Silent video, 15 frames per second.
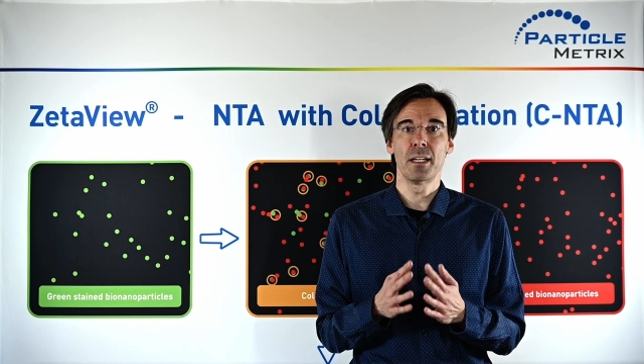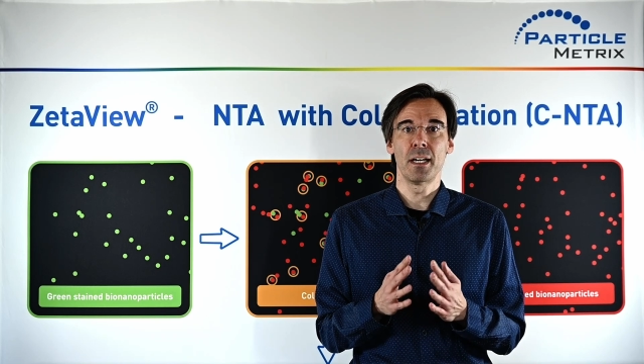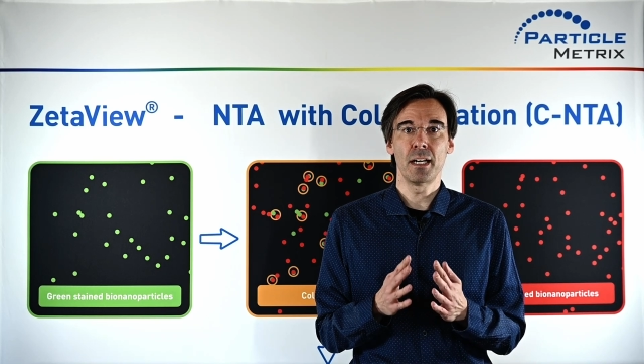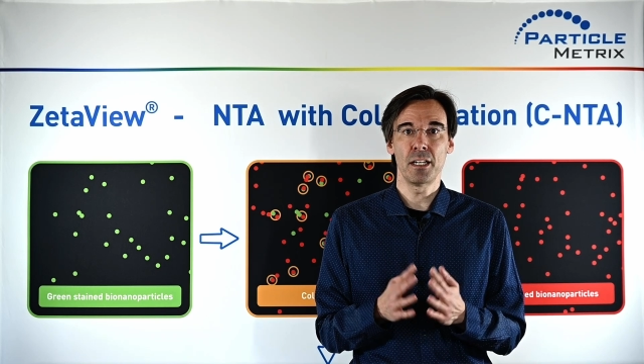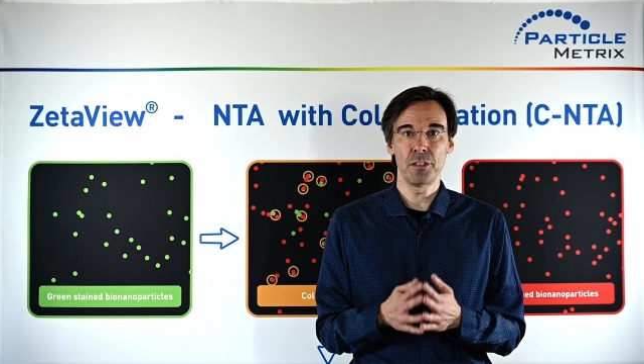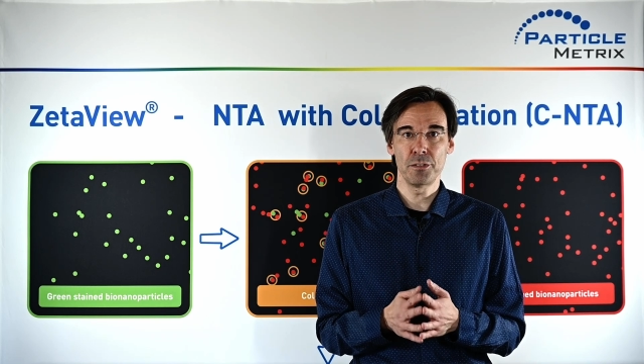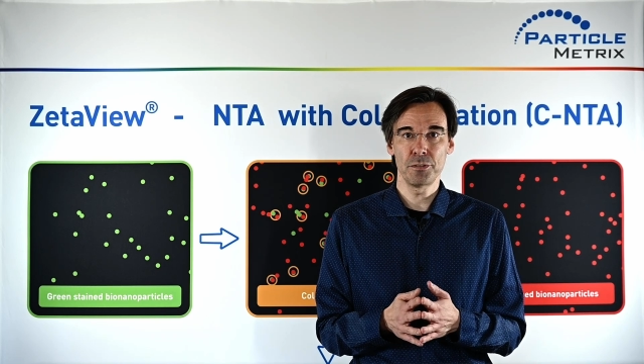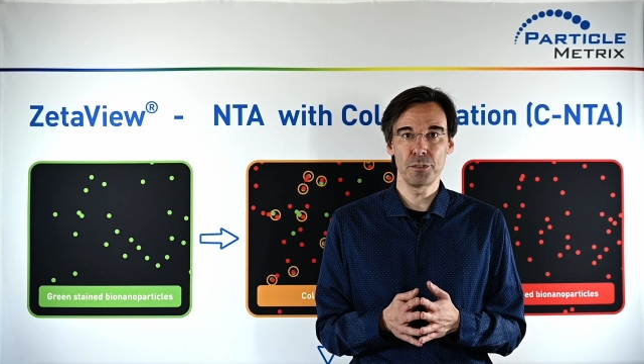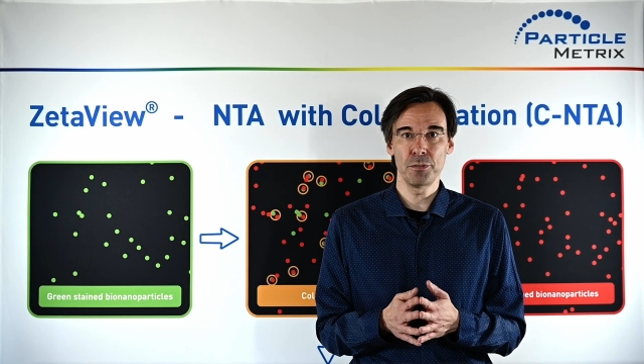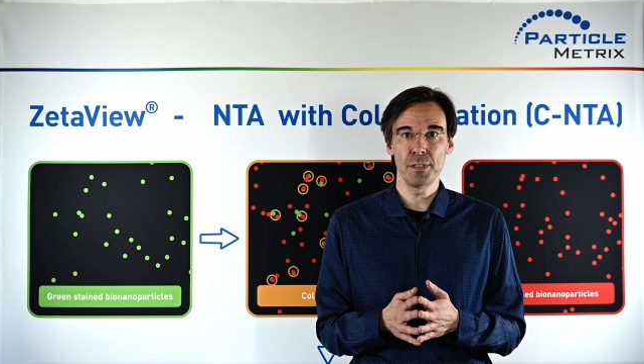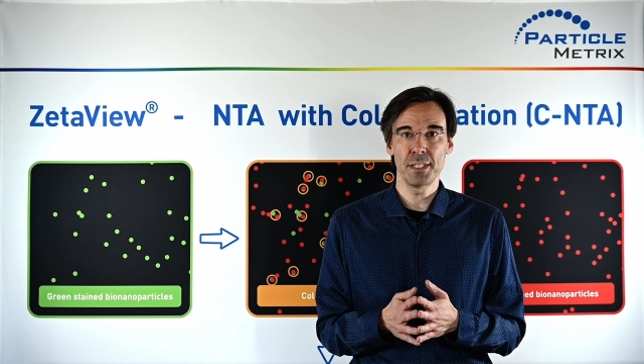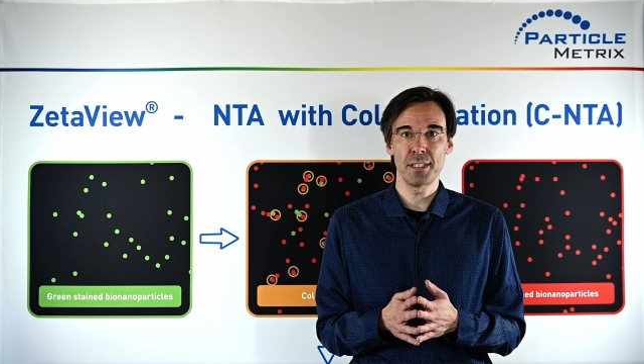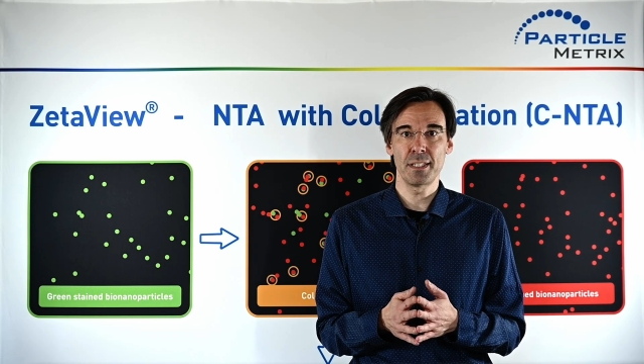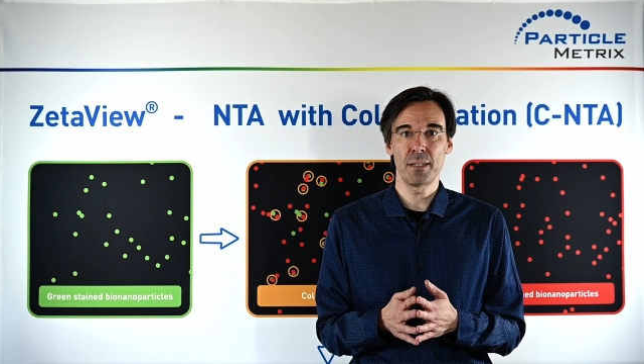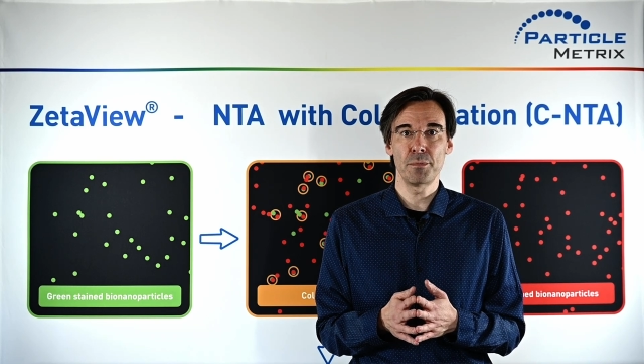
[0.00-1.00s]
how to
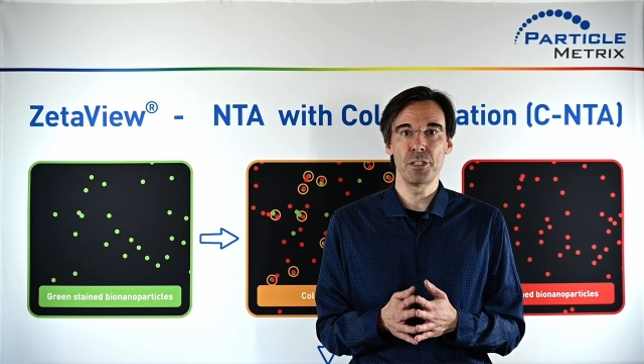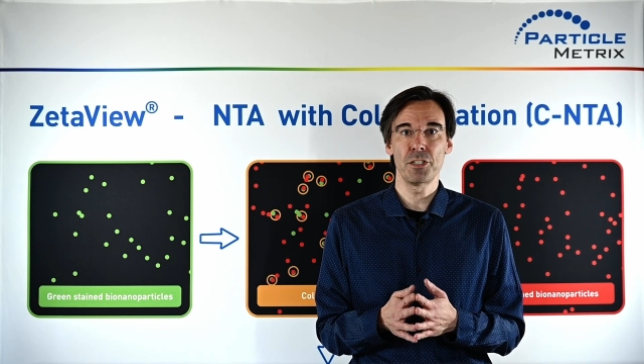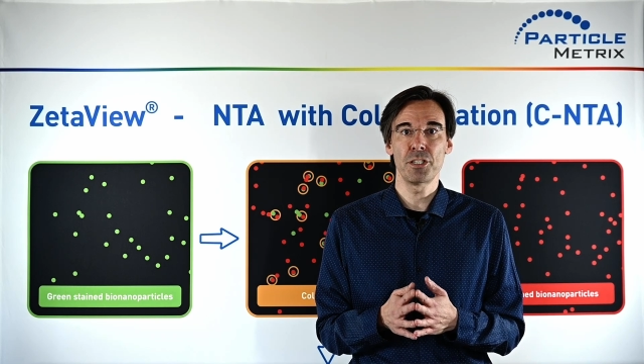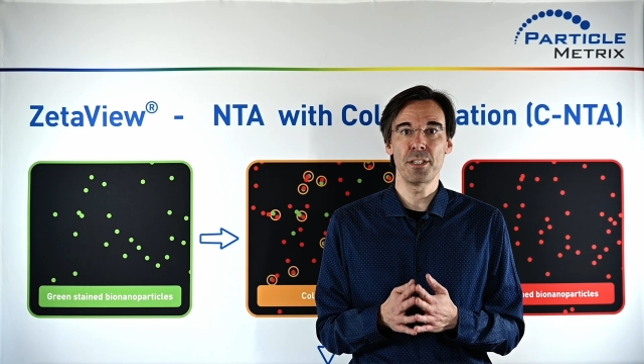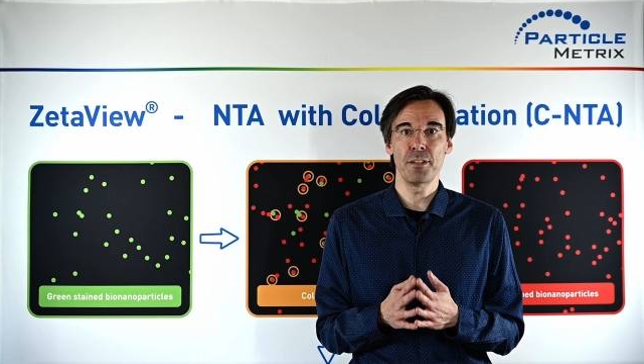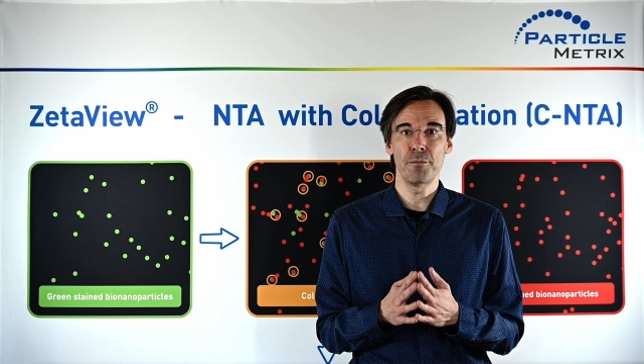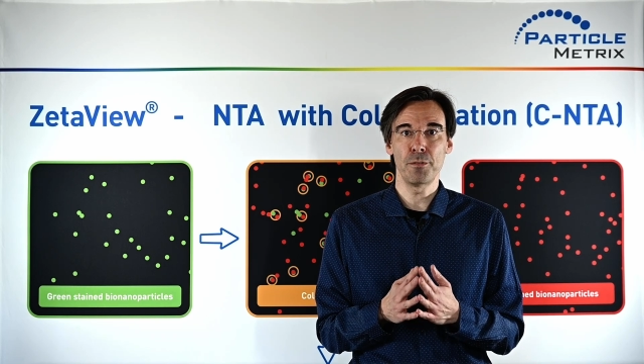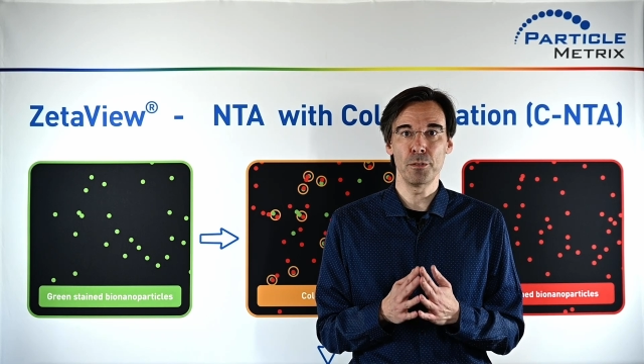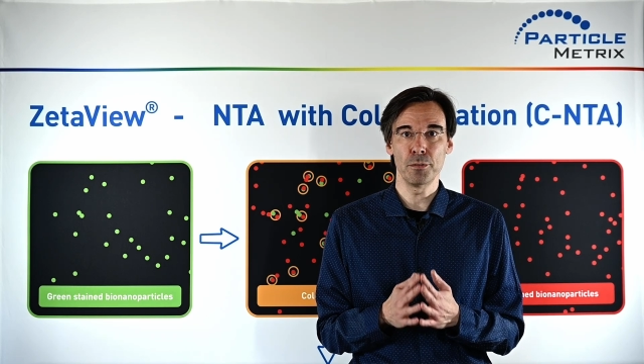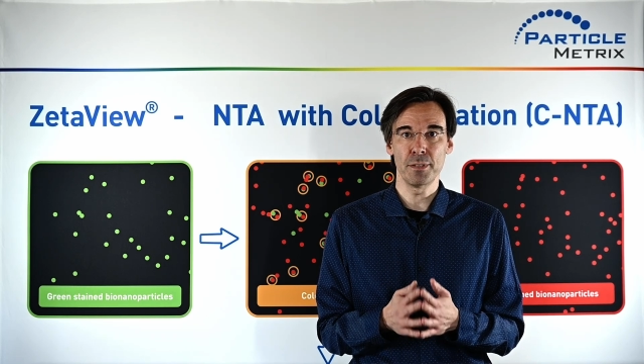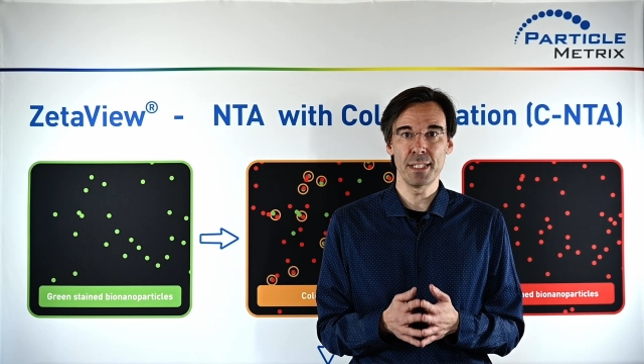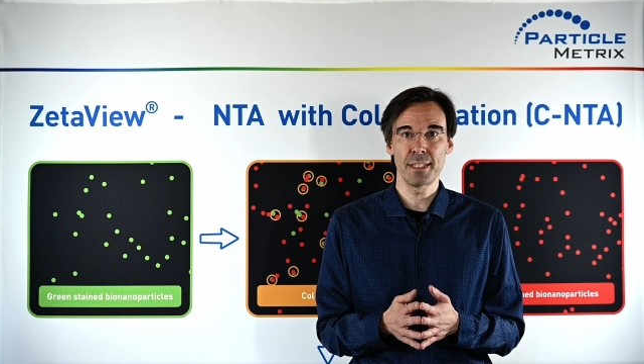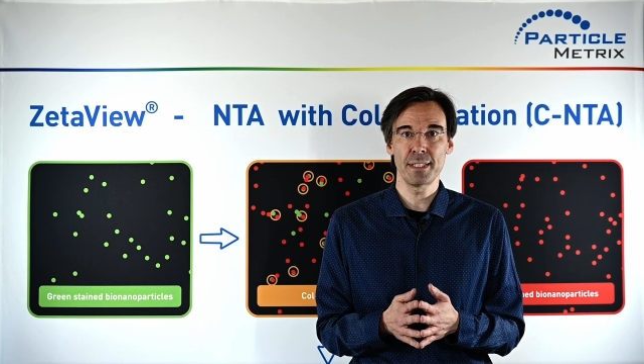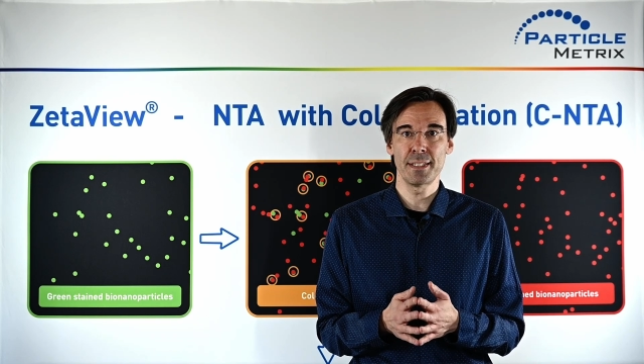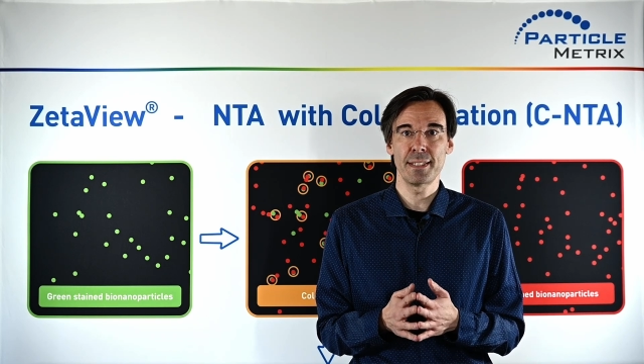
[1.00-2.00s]
establish the
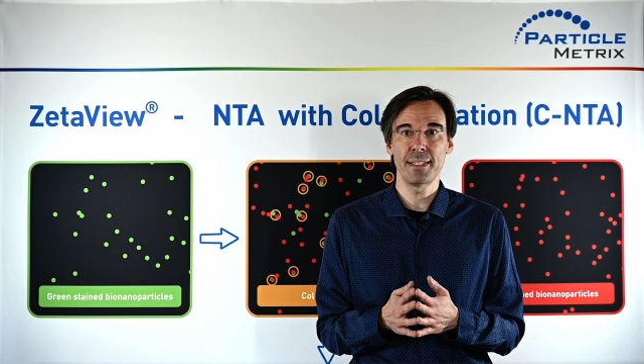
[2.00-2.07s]
fluorescence